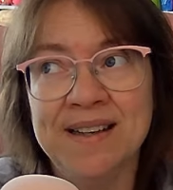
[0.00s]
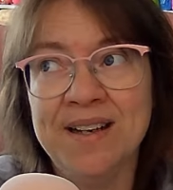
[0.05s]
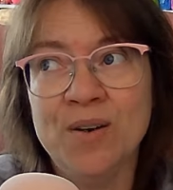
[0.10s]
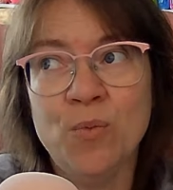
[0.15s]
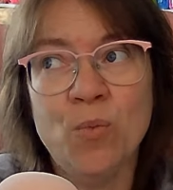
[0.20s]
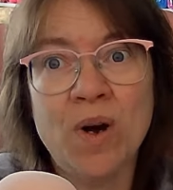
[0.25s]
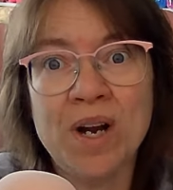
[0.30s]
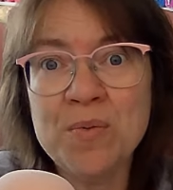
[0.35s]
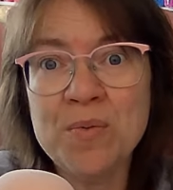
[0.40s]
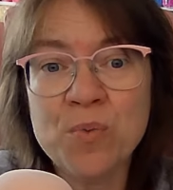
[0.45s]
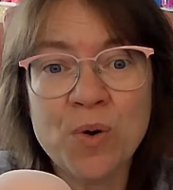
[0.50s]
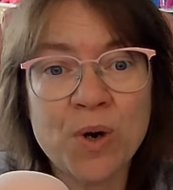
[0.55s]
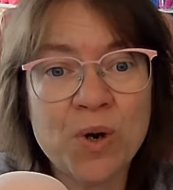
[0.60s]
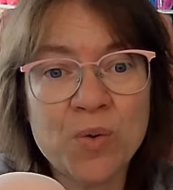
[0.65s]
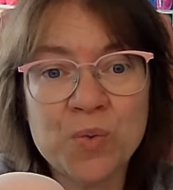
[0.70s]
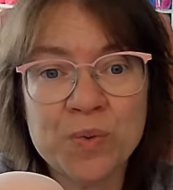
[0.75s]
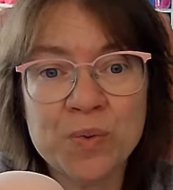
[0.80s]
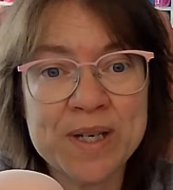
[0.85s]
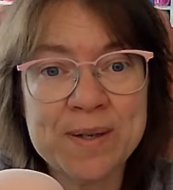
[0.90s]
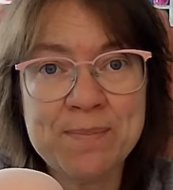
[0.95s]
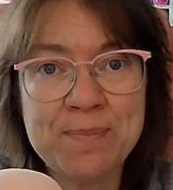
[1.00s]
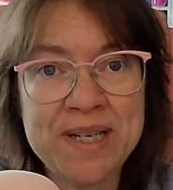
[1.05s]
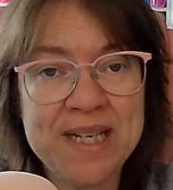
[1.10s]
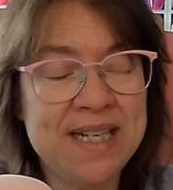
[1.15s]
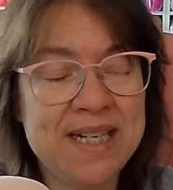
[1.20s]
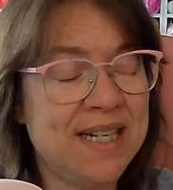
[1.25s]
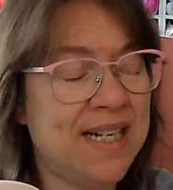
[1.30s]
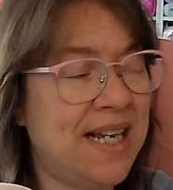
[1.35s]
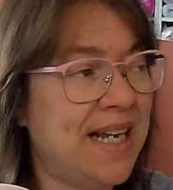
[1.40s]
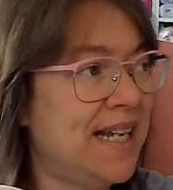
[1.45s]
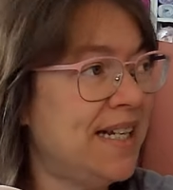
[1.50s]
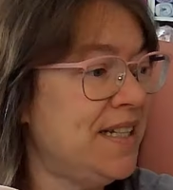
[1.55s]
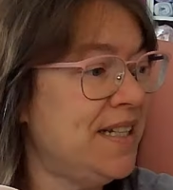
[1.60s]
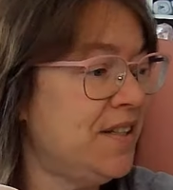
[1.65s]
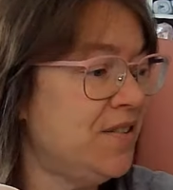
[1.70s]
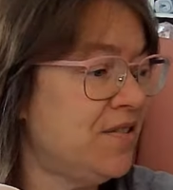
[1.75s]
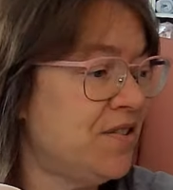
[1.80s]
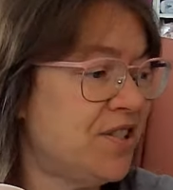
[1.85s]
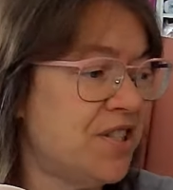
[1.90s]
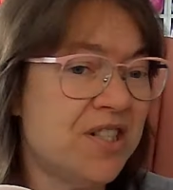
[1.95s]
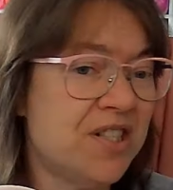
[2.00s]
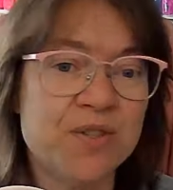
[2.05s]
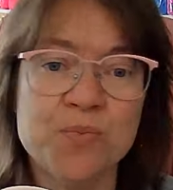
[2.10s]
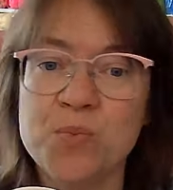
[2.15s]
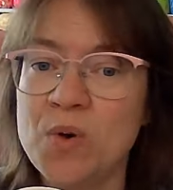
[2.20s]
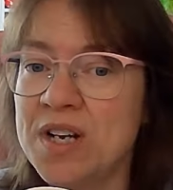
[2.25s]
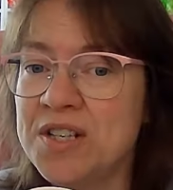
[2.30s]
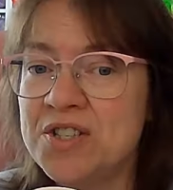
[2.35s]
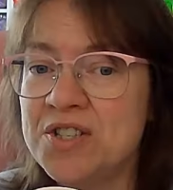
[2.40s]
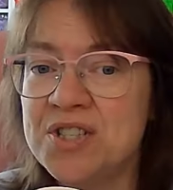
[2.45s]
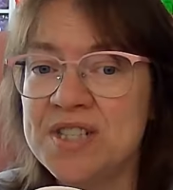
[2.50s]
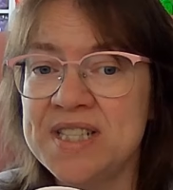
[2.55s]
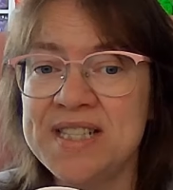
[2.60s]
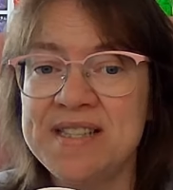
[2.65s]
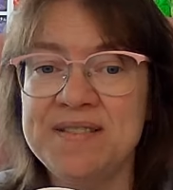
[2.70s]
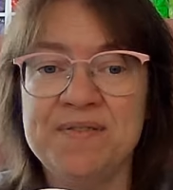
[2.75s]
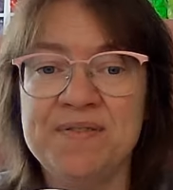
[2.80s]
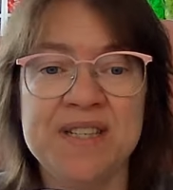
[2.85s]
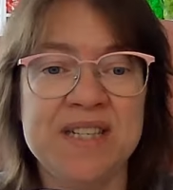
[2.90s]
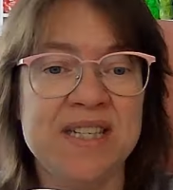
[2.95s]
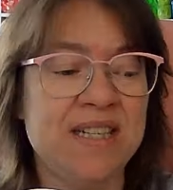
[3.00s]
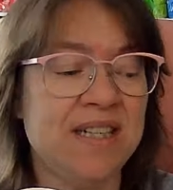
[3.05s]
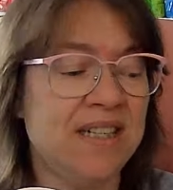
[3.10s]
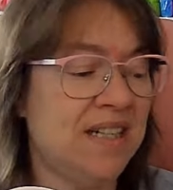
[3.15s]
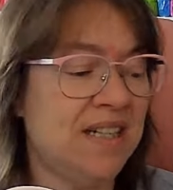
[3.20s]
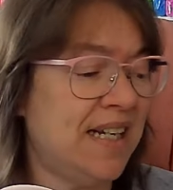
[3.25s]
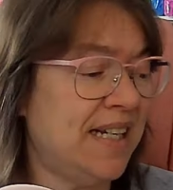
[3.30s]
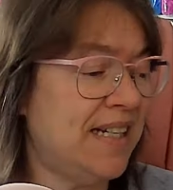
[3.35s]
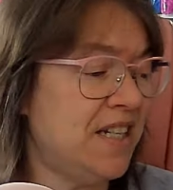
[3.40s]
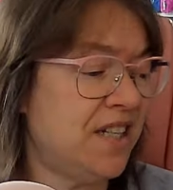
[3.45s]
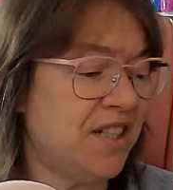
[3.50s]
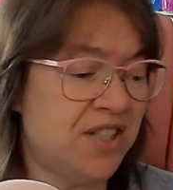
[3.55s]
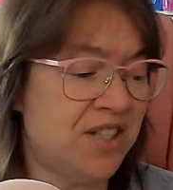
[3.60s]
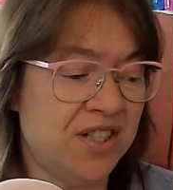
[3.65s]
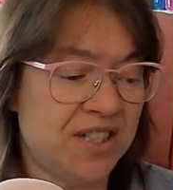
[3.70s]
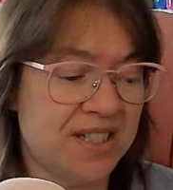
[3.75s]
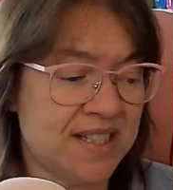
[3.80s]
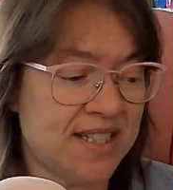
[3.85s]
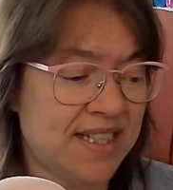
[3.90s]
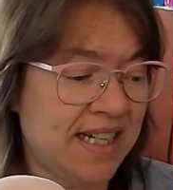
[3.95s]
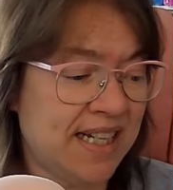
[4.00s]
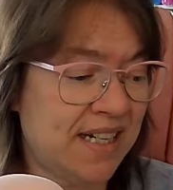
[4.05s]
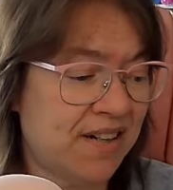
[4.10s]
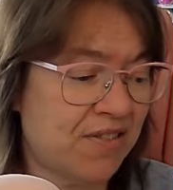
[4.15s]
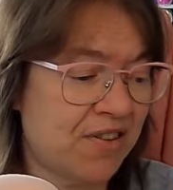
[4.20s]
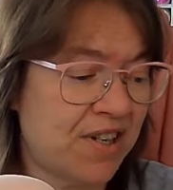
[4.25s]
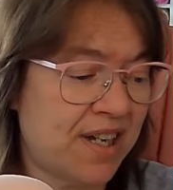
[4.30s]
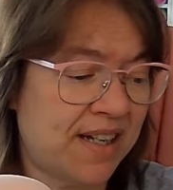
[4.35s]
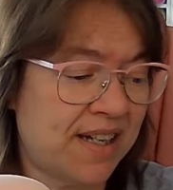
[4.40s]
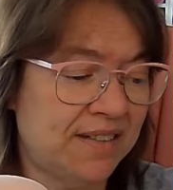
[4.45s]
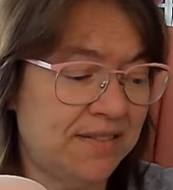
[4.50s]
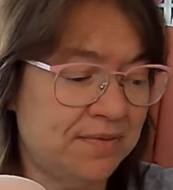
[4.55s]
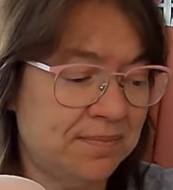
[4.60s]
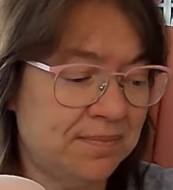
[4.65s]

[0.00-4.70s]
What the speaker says: One row repeat and you just watch TV and you just get her done.